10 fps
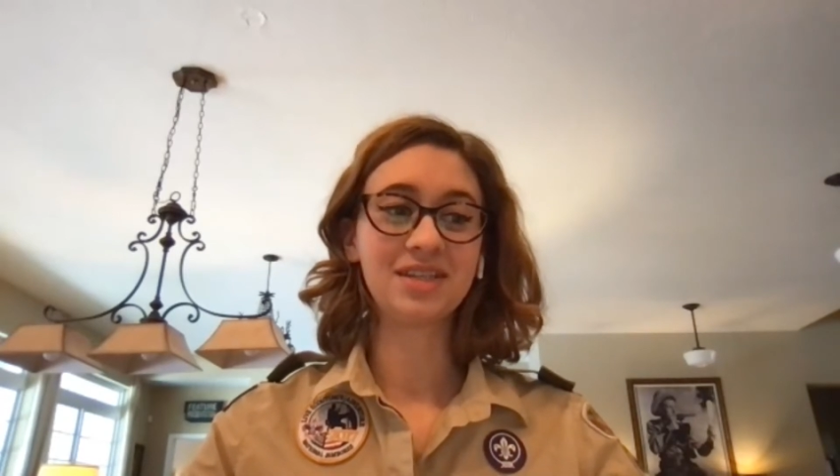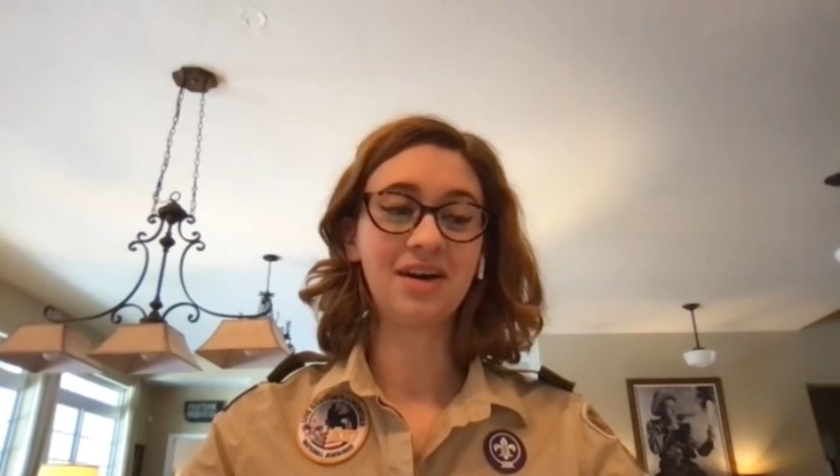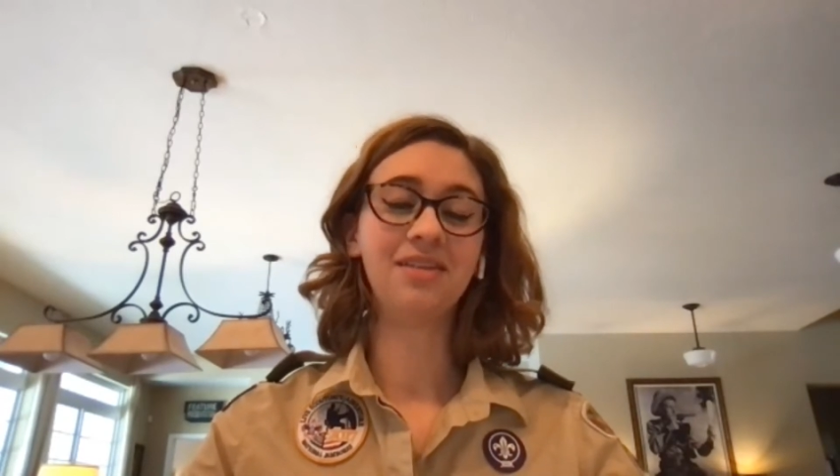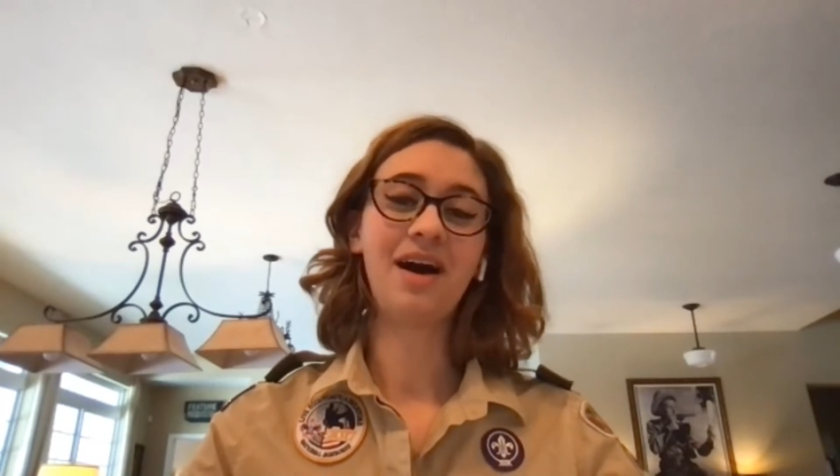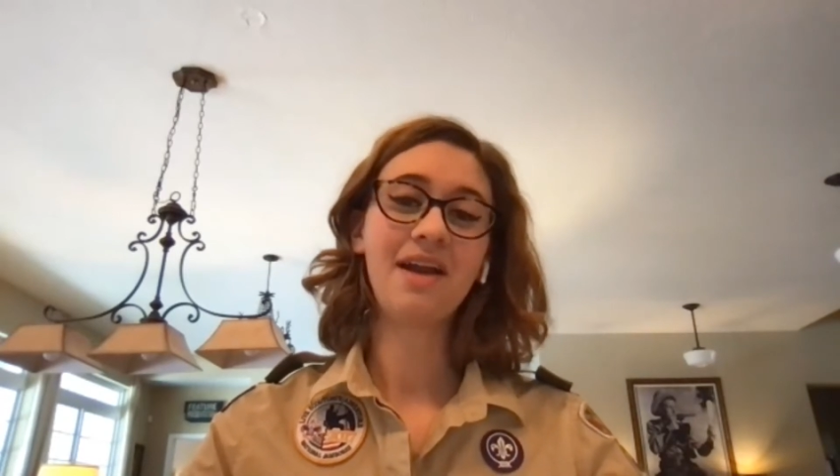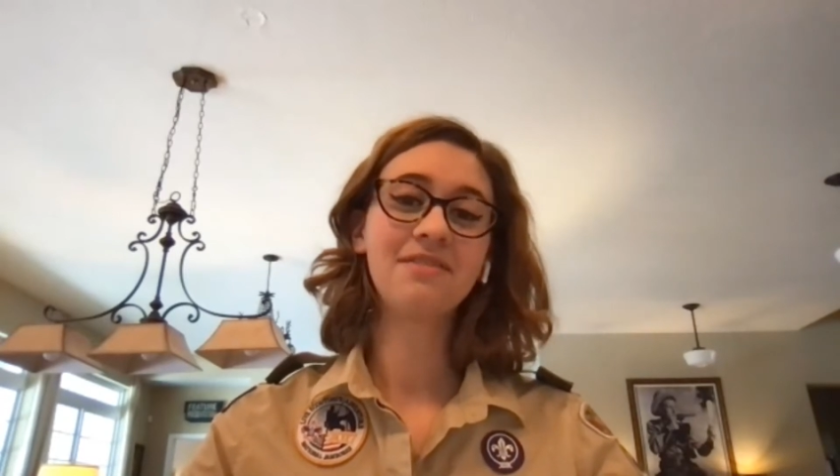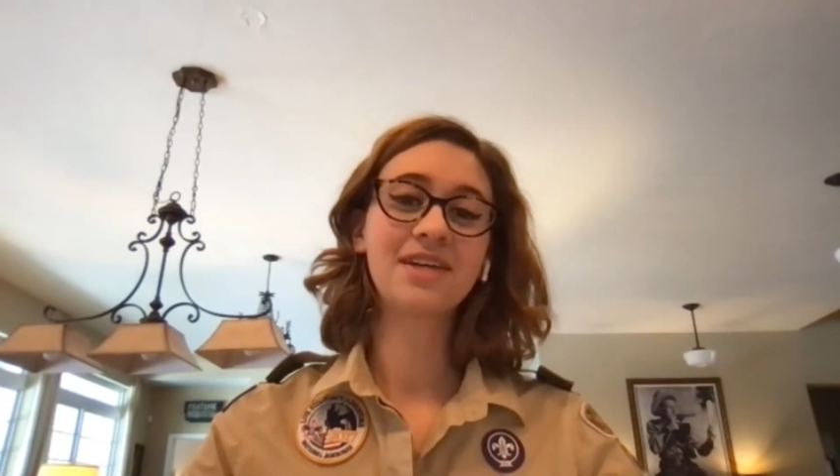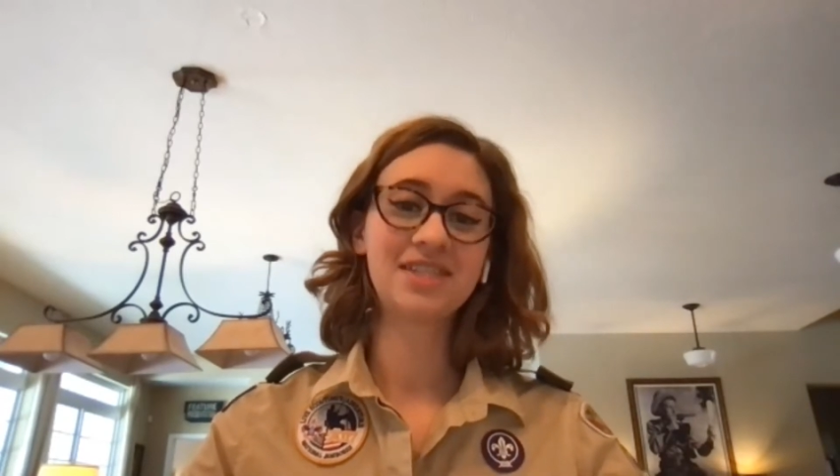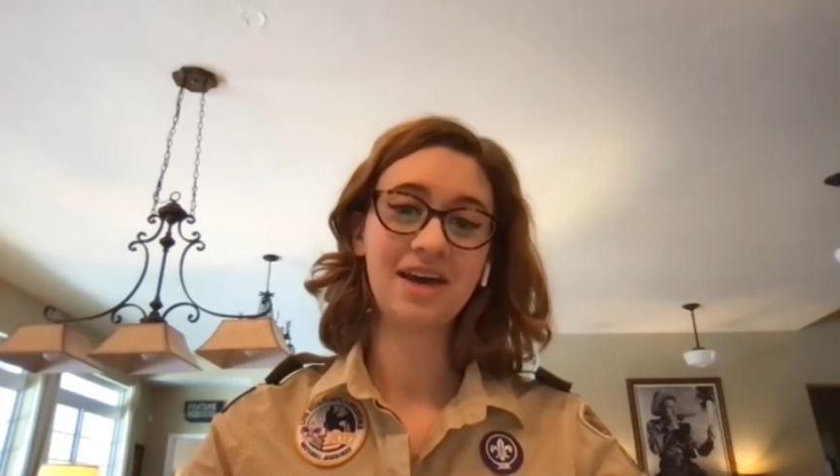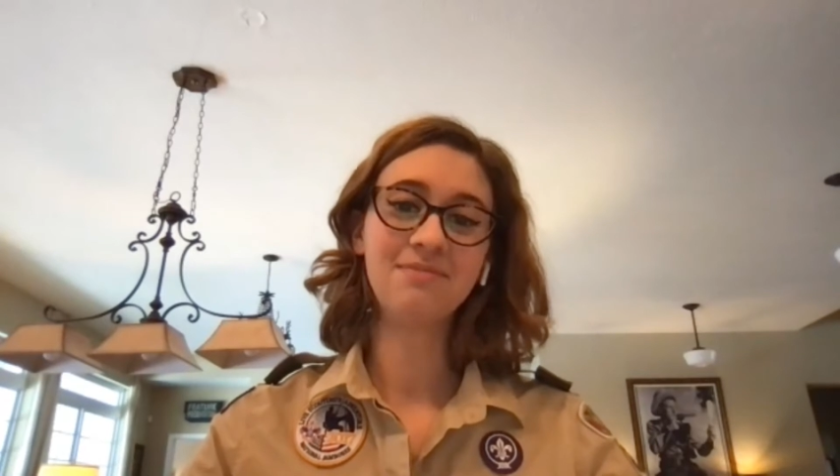a lot of
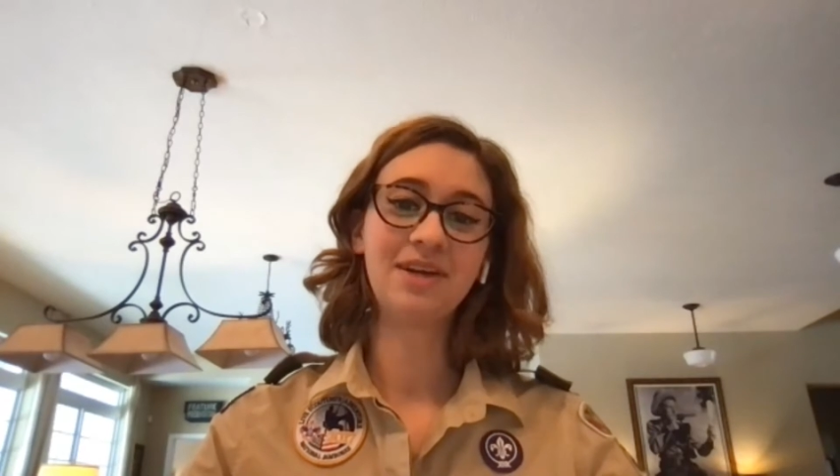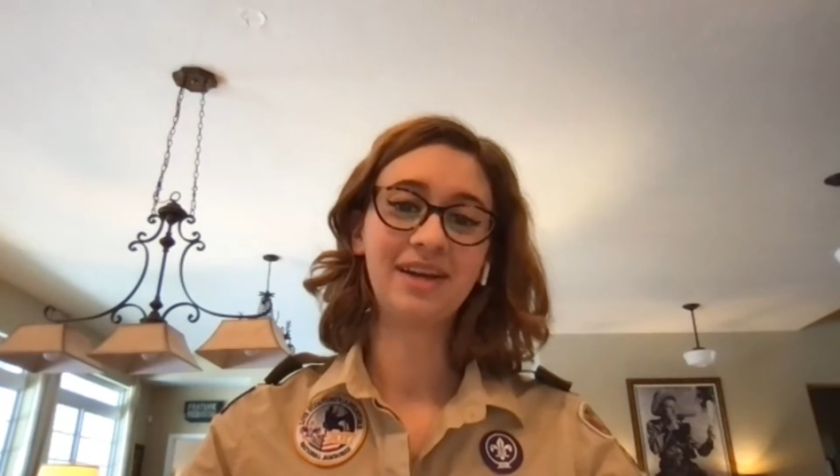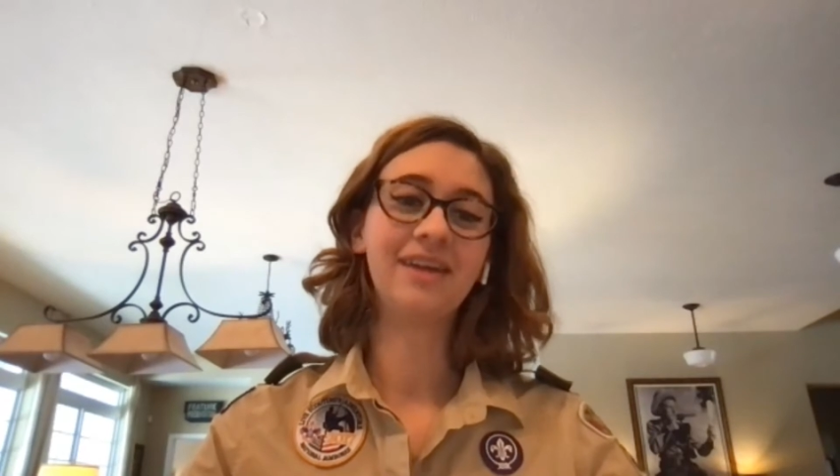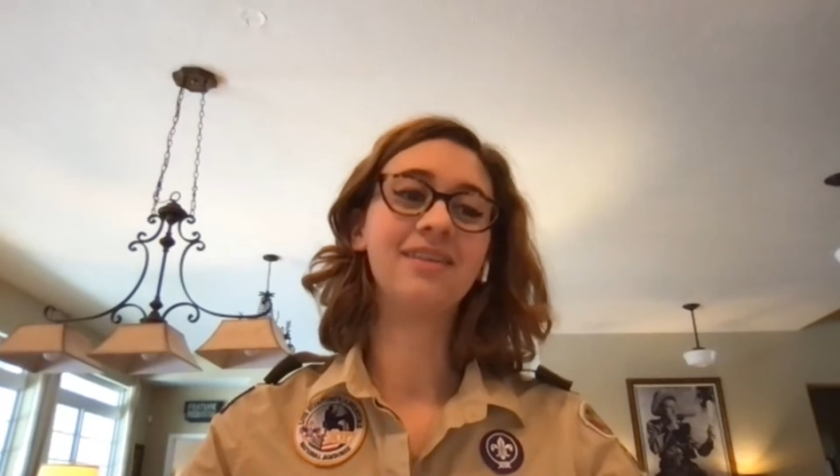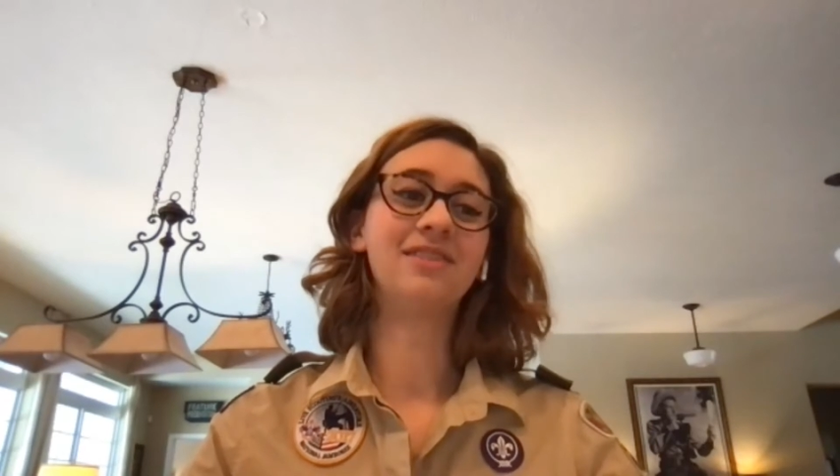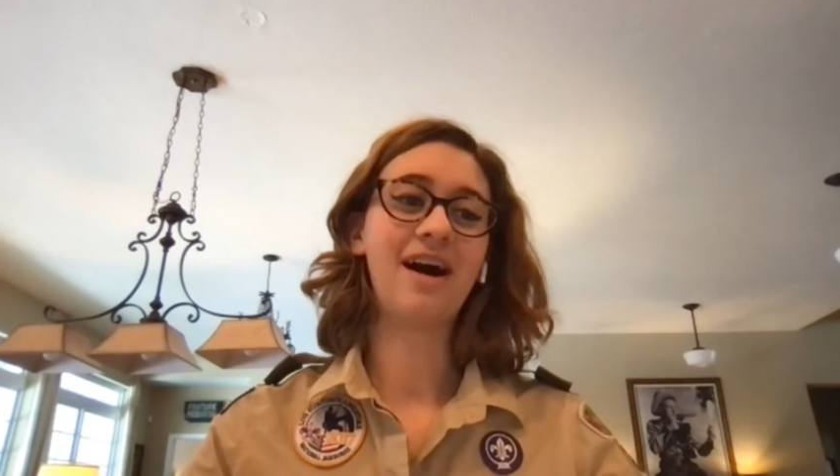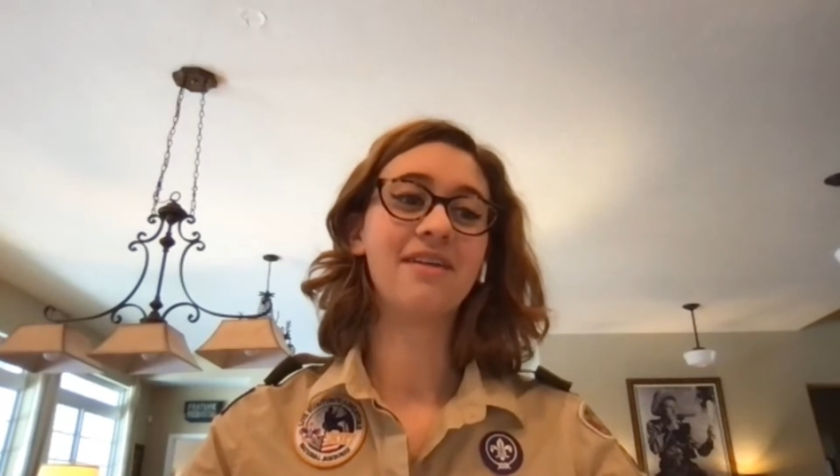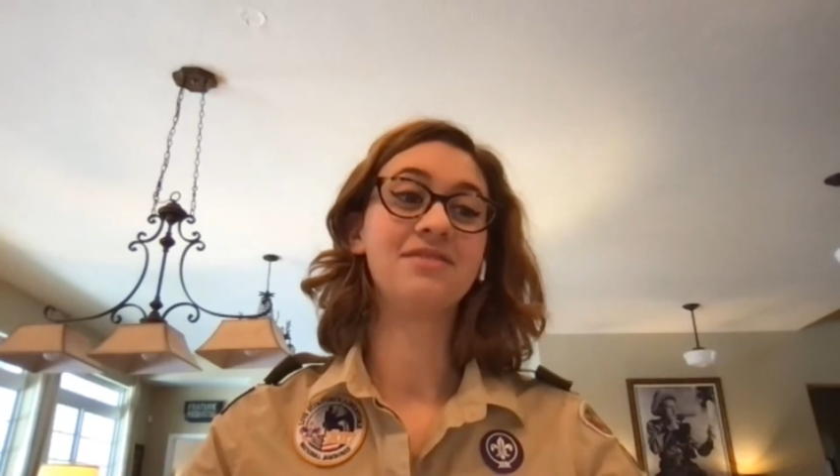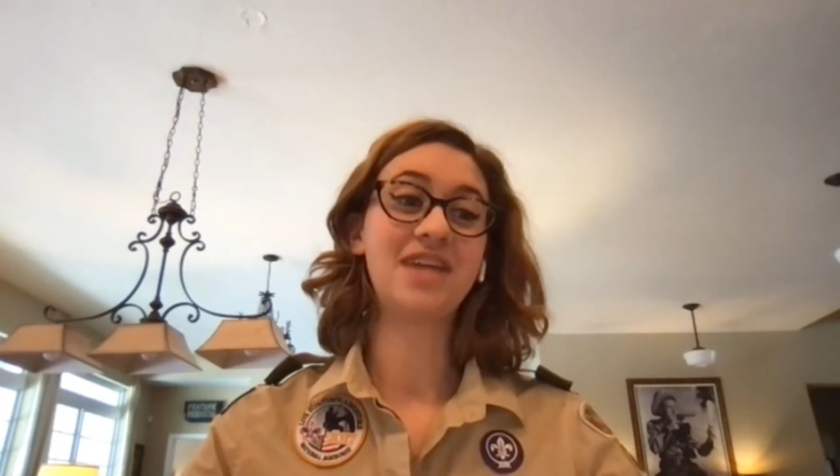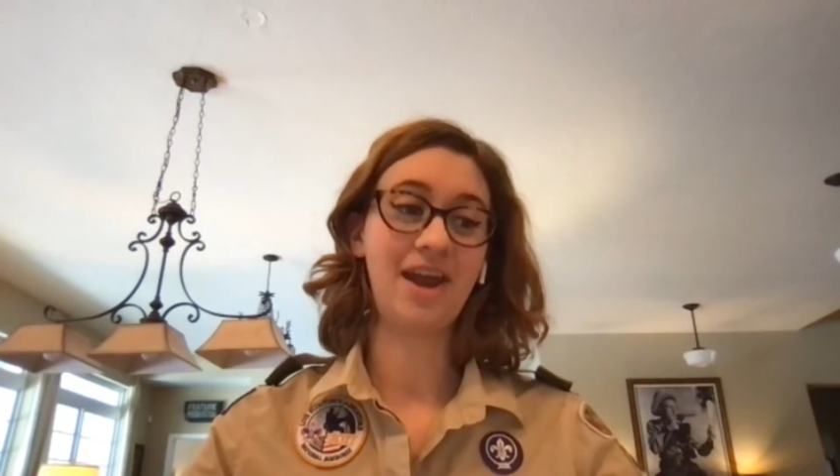excitement and a lot of
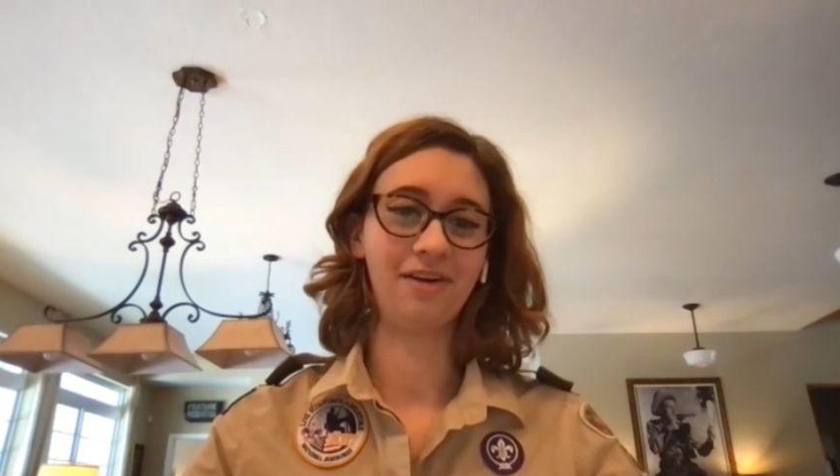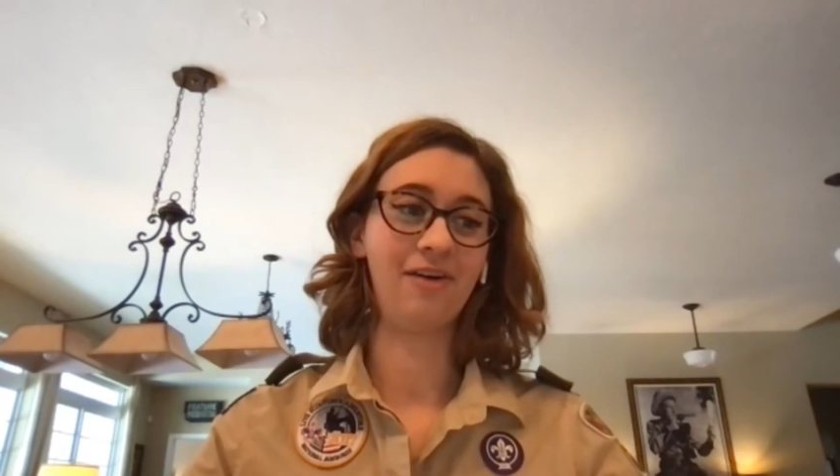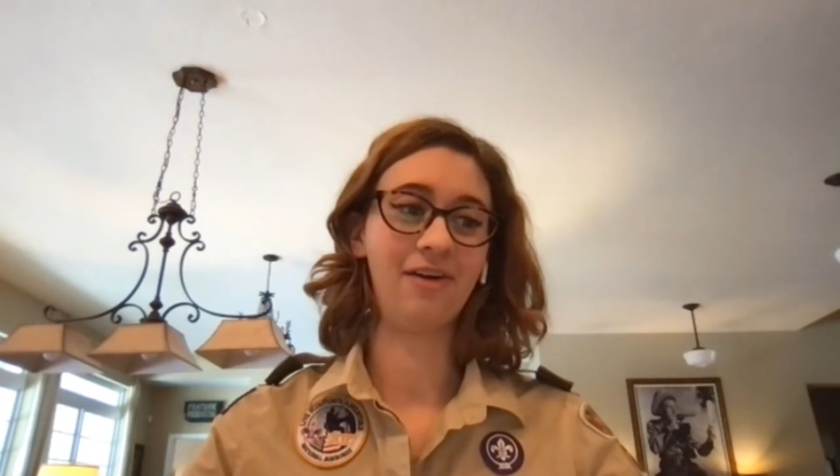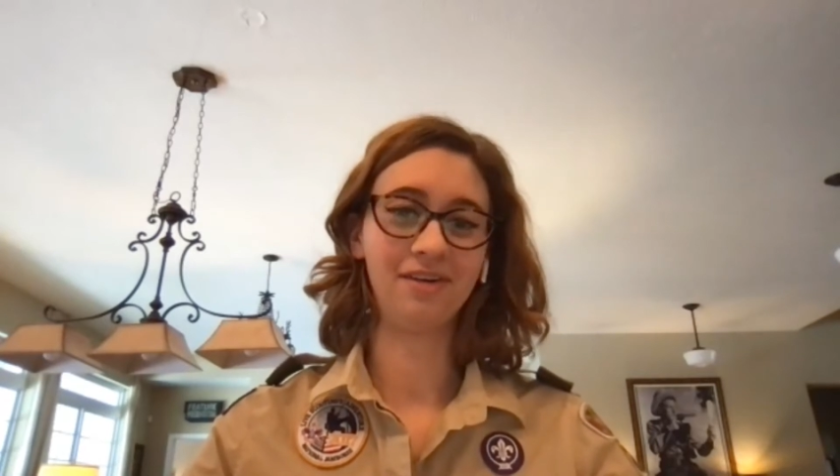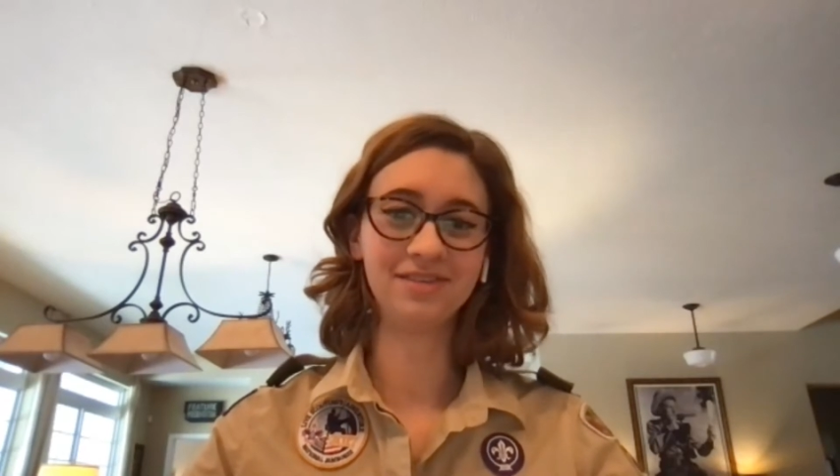terror.